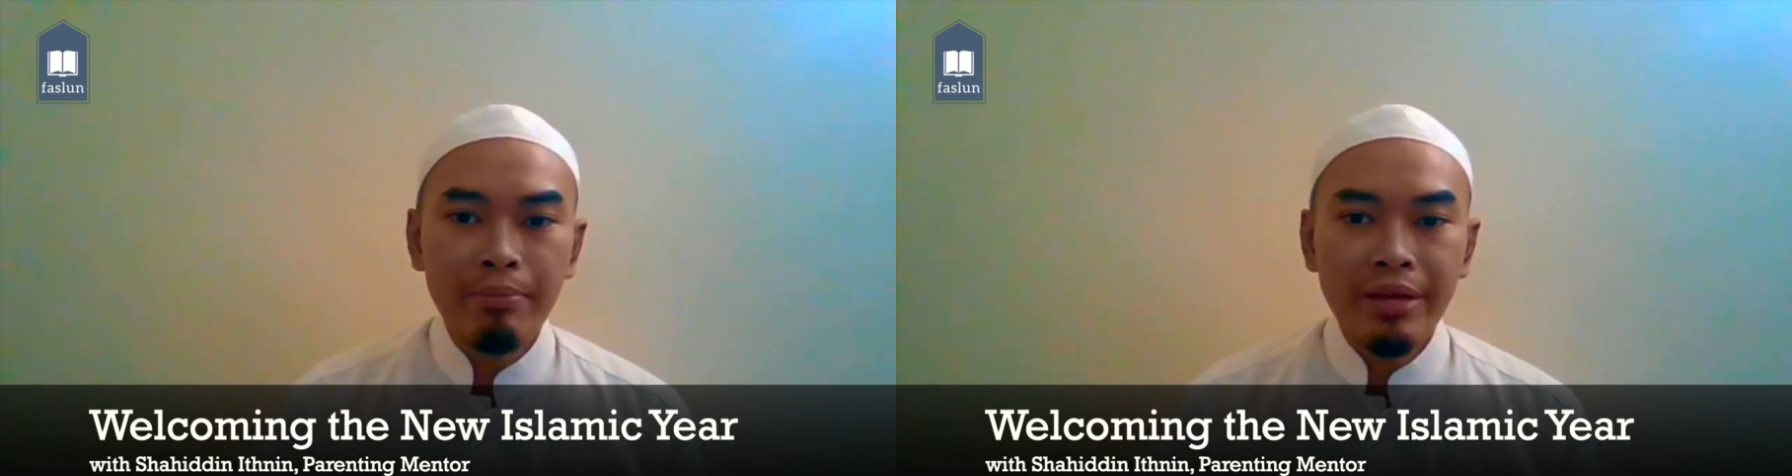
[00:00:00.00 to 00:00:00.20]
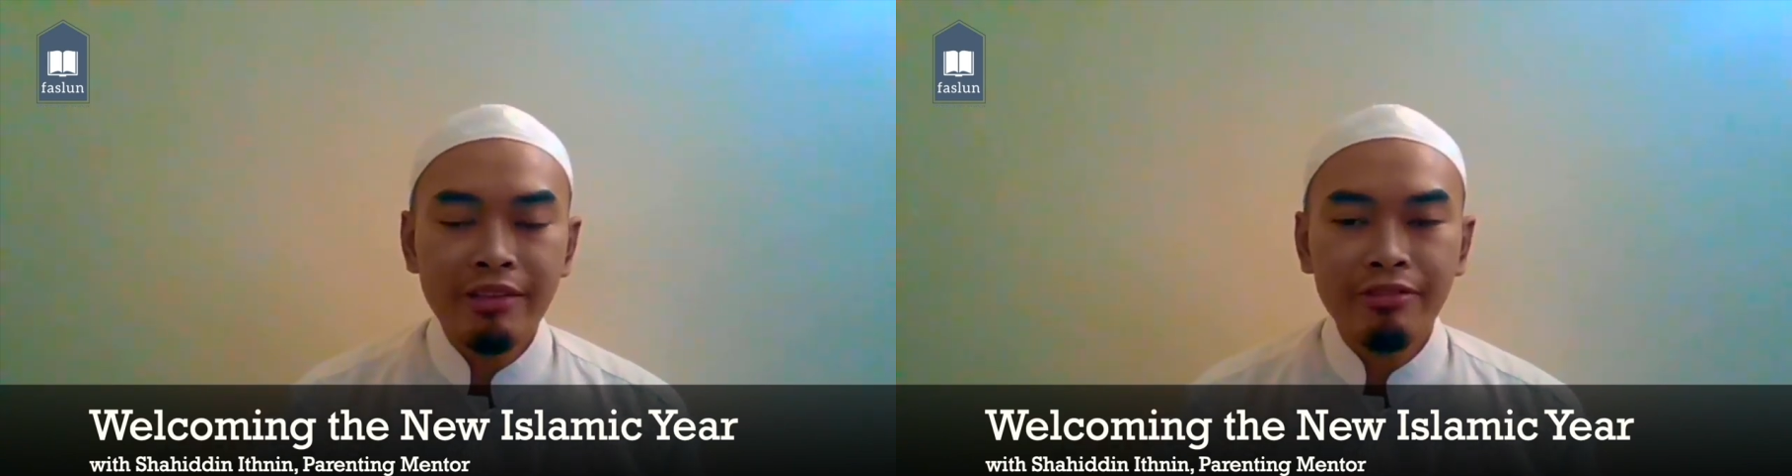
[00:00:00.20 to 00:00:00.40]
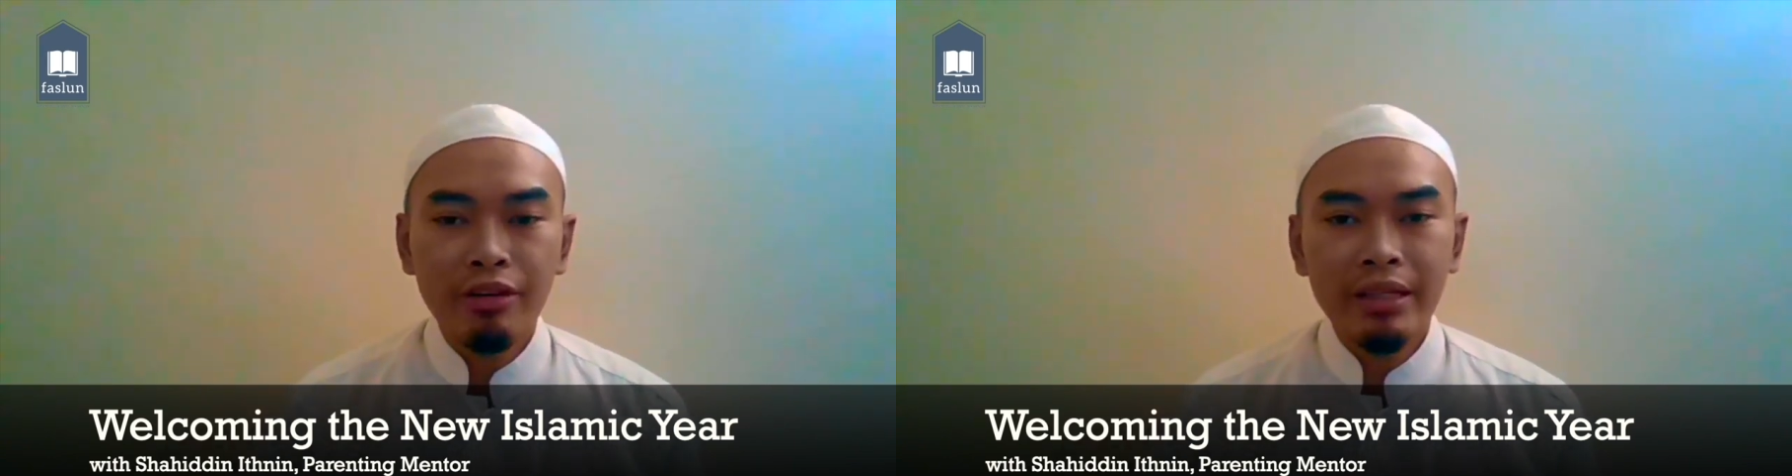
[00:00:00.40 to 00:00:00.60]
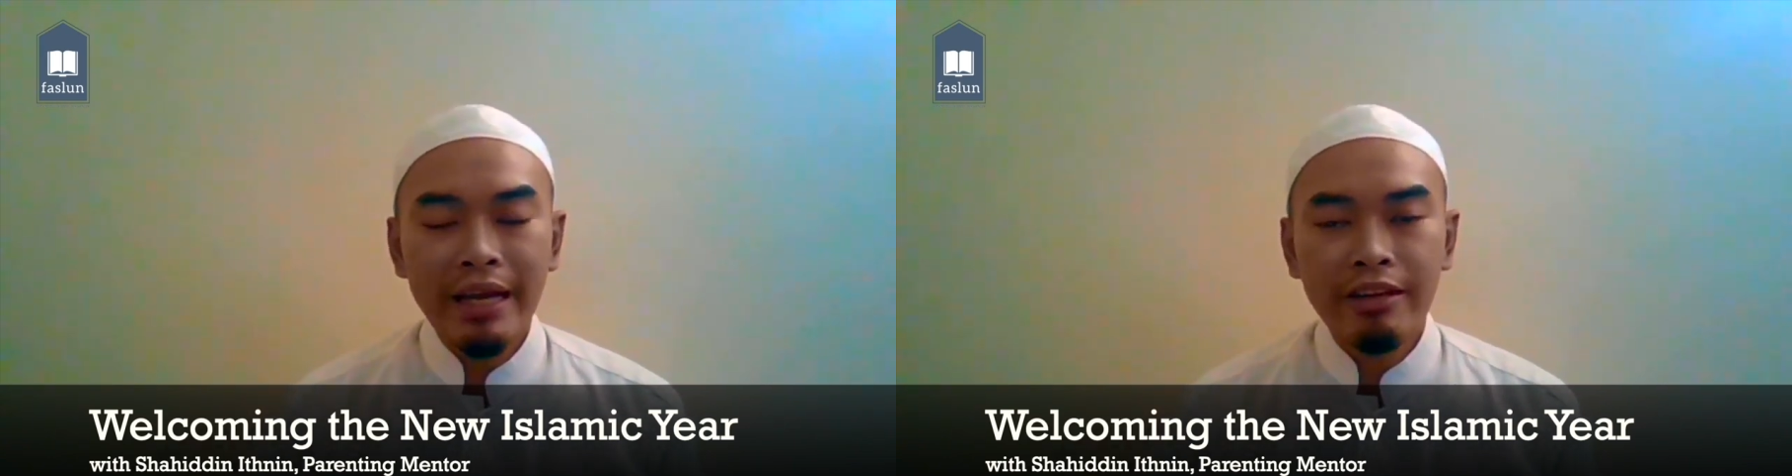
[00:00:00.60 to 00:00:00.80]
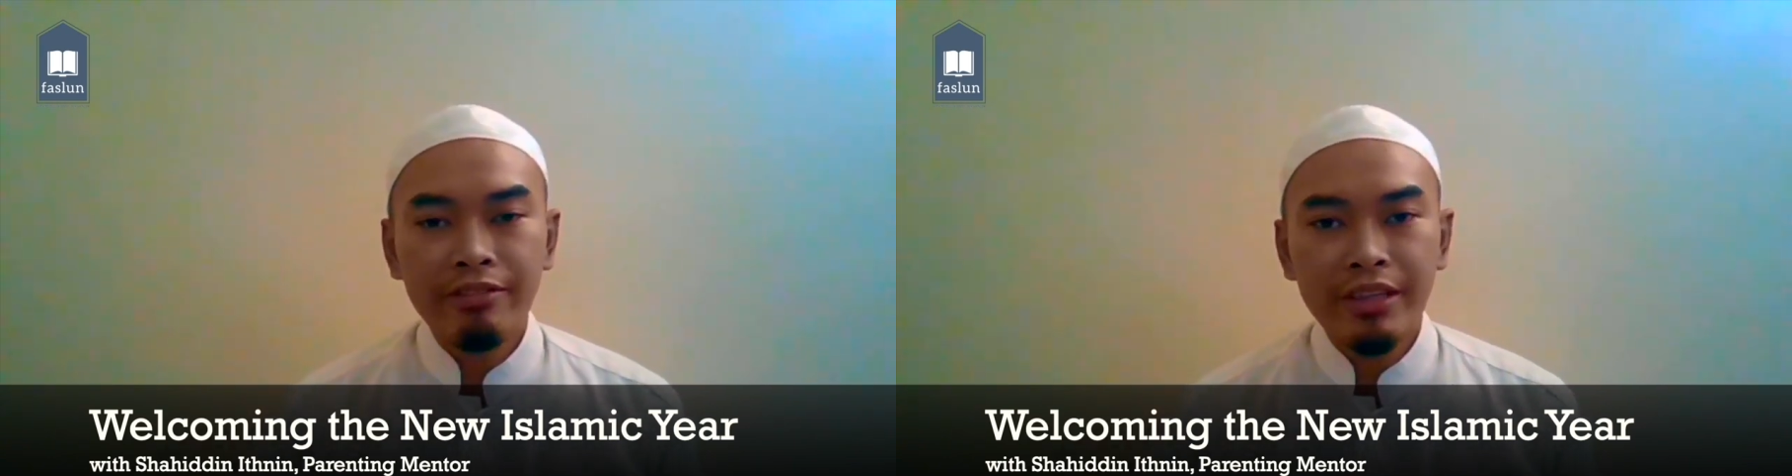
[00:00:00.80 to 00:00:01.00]
prayer for the
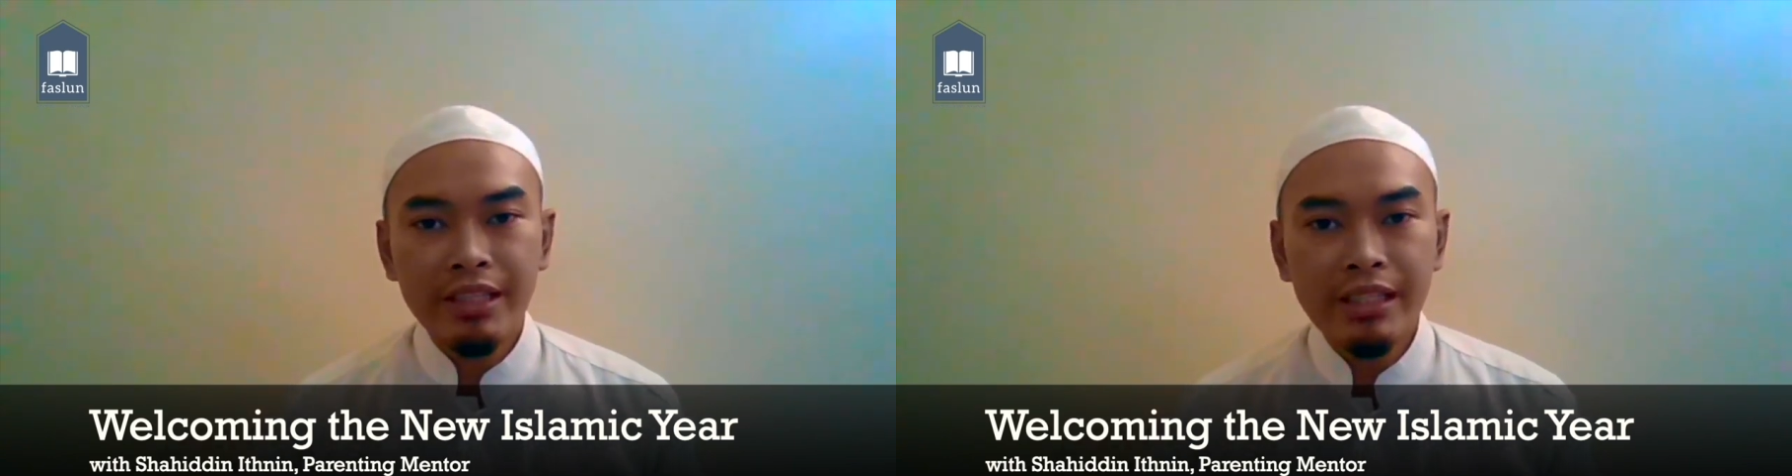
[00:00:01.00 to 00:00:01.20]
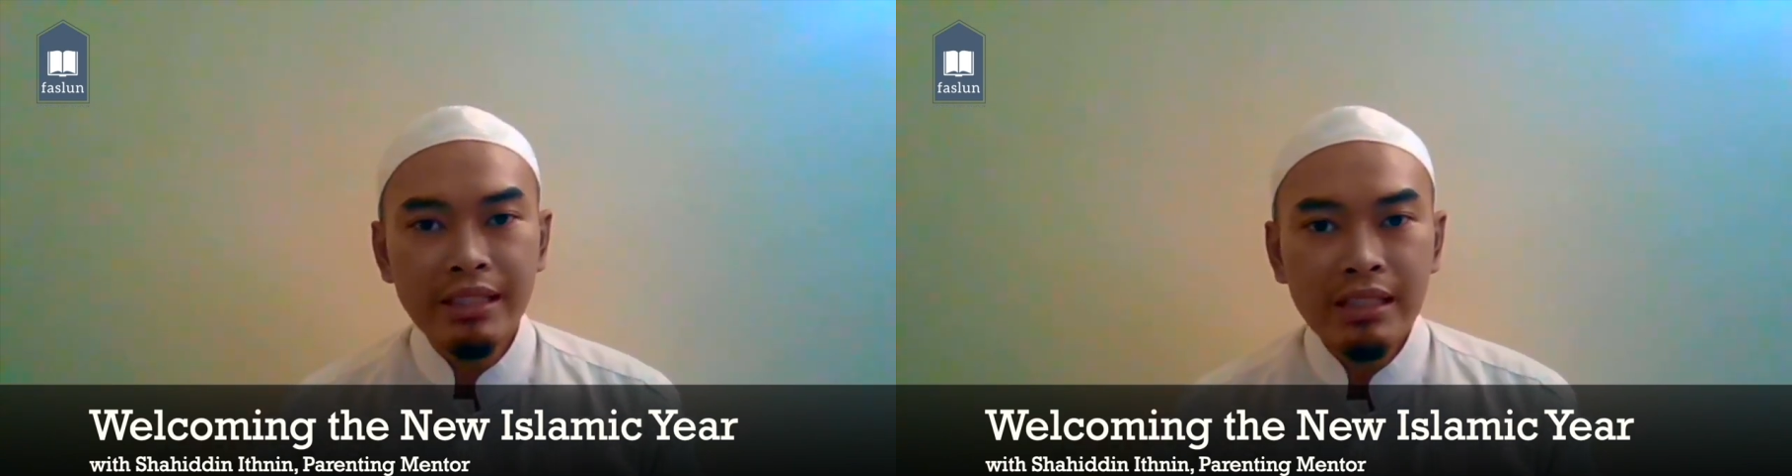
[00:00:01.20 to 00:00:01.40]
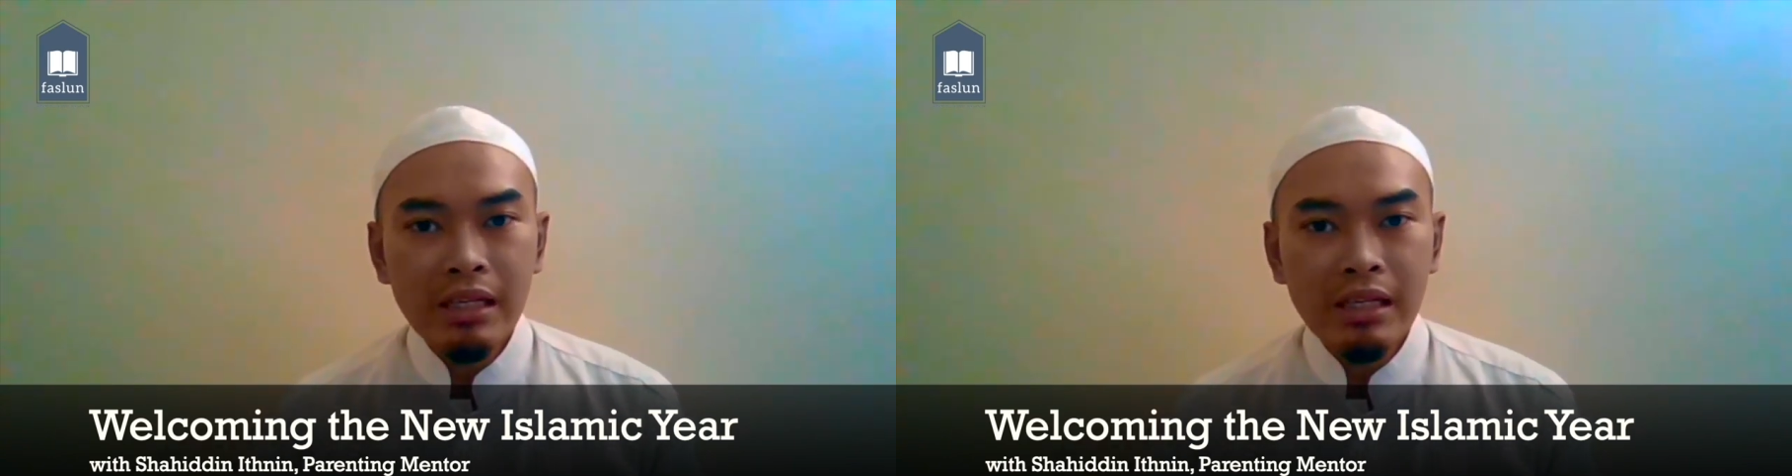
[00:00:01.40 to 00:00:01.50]
end of the year,